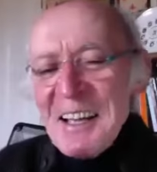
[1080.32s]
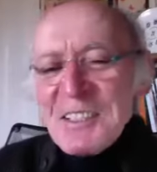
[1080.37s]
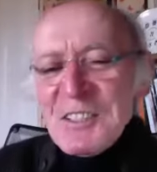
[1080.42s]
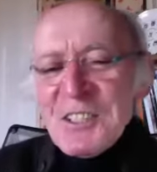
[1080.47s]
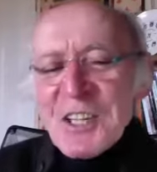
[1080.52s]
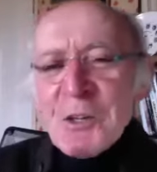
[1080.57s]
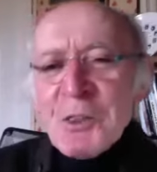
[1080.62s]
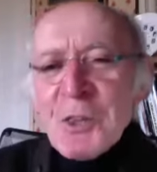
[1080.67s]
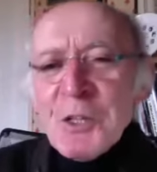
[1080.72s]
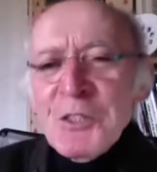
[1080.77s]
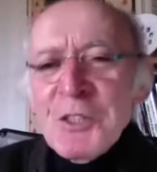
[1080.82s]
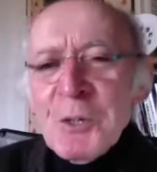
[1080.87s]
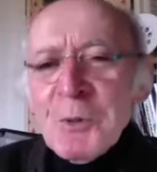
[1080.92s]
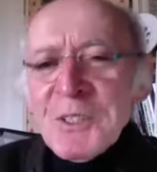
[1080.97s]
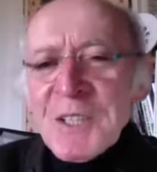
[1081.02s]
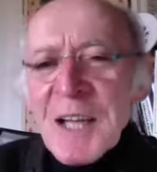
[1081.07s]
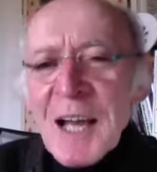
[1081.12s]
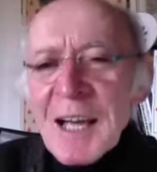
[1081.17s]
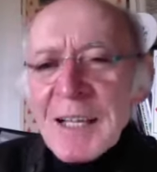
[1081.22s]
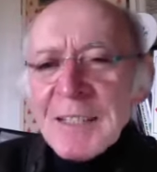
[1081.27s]
she
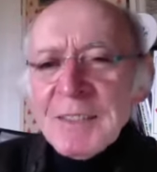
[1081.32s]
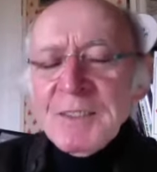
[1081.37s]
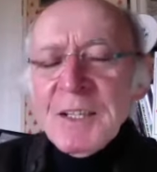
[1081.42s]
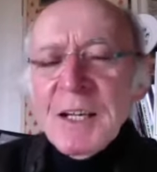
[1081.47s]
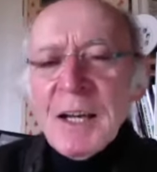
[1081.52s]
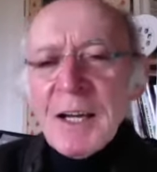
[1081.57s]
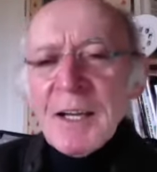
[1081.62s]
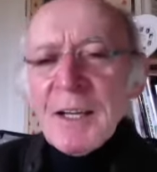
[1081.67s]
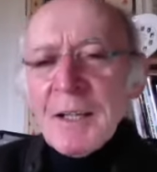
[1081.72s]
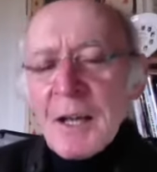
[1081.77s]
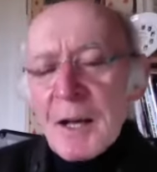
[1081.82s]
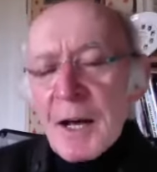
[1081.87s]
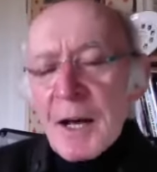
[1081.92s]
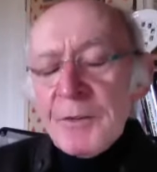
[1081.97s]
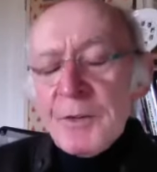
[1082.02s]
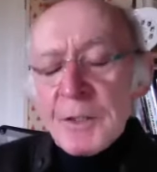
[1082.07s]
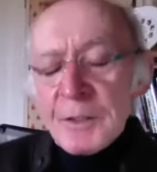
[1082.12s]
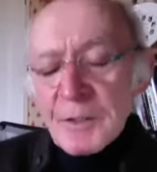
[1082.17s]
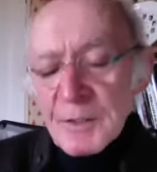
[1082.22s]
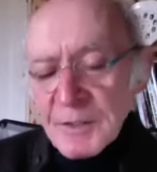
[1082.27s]
was asked, and I
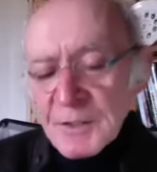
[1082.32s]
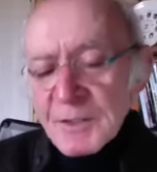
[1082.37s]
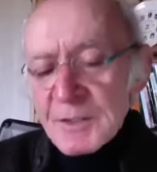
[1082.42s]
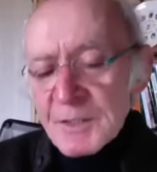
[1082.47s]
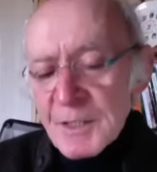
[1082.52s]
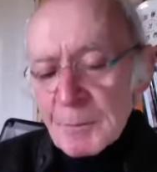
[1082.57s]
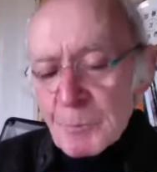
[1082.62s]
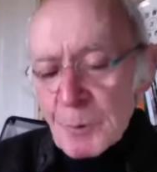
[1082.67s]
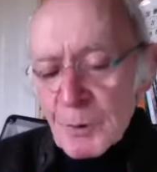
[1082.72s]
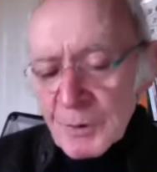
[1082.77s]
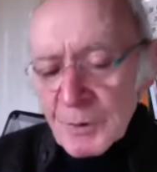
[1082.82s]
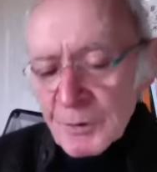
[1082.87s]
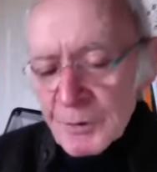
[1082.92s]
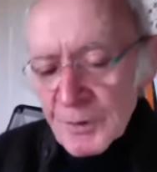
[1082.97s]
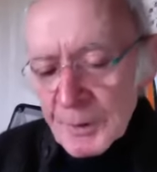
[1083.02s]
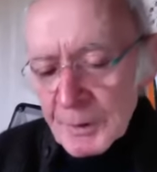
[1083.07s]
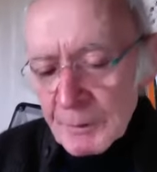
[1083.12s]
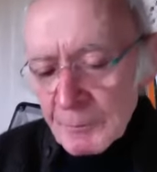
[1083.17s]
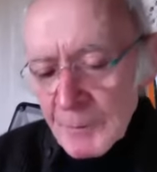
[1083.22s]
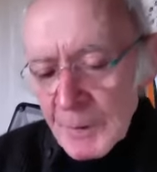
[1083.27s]
think this is the important
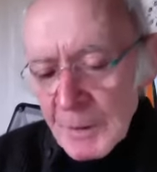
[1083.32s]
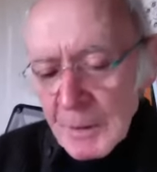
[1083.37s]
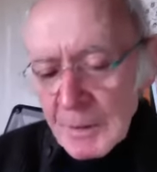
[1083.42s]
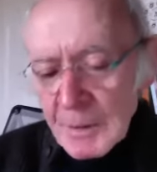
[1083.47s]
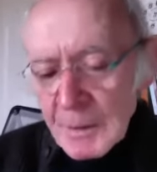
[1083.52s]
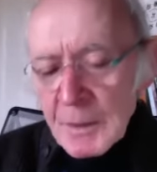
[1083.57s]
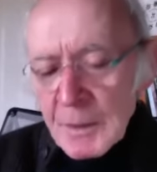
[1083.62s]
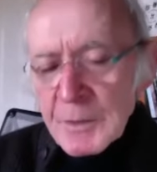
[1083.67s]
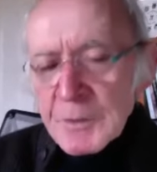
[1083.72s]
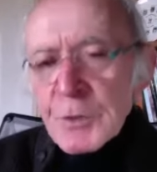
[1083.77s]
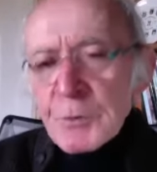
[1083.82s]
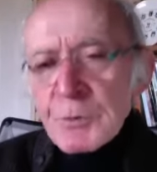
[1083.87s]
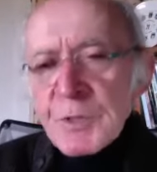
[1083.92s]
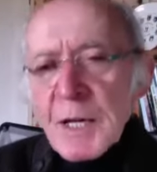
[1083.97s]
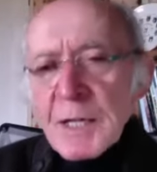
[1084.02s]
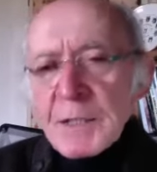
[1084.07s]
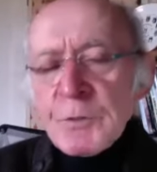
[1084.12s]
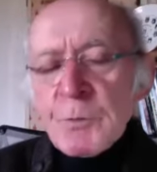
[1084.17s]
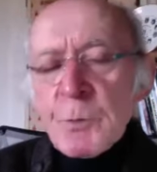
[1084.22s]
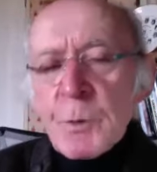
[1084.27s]
thing. She was
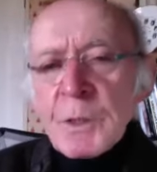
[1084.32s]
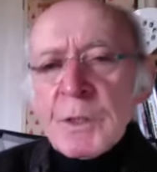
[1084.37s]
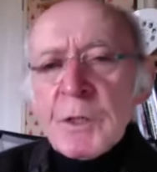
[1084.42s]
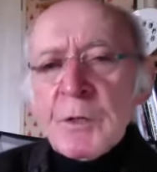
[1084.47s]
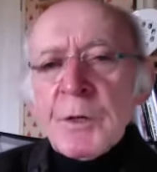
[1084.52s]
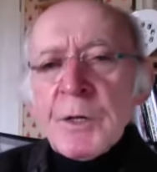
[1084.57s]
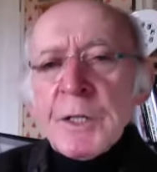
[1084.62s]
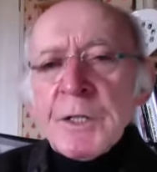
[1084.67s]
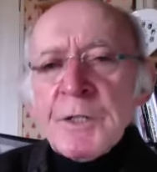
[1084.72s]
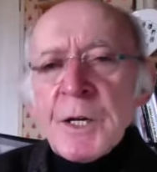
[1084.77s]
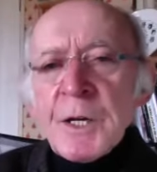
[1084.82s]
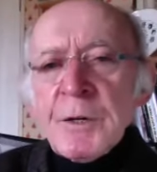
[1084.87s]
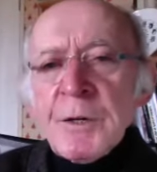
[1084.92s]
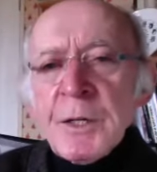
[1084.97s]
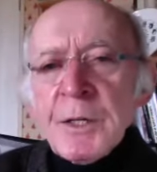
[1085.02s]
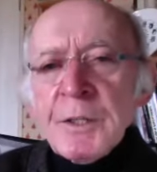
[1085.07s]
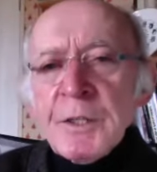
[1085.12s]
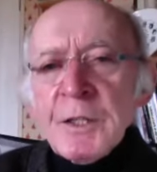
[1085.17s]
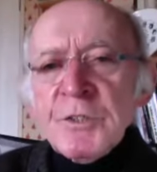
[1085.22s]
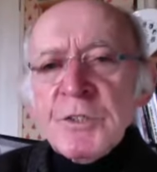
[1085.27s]
asked, what
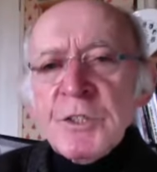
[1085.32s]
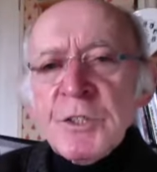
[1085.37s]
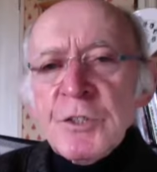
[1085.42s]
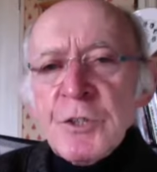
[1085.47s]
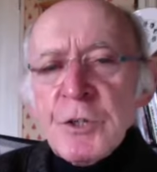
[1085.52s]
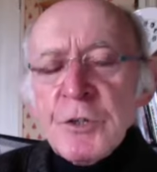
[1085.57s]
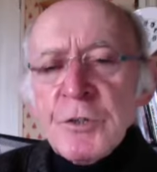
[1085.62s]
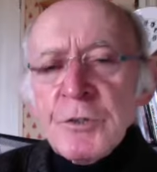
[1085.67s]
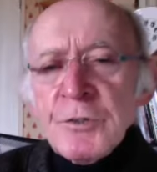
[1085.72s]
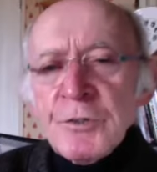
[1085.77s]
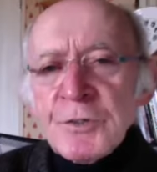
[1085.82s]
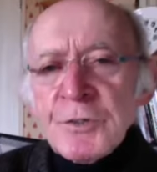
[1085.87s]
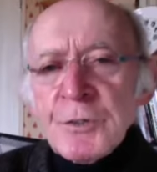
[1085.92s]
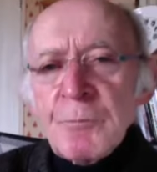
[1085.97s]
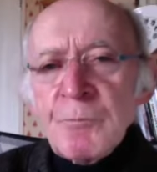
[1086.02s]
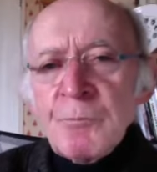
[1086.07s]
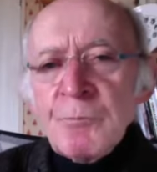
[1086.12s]
criteria did she use?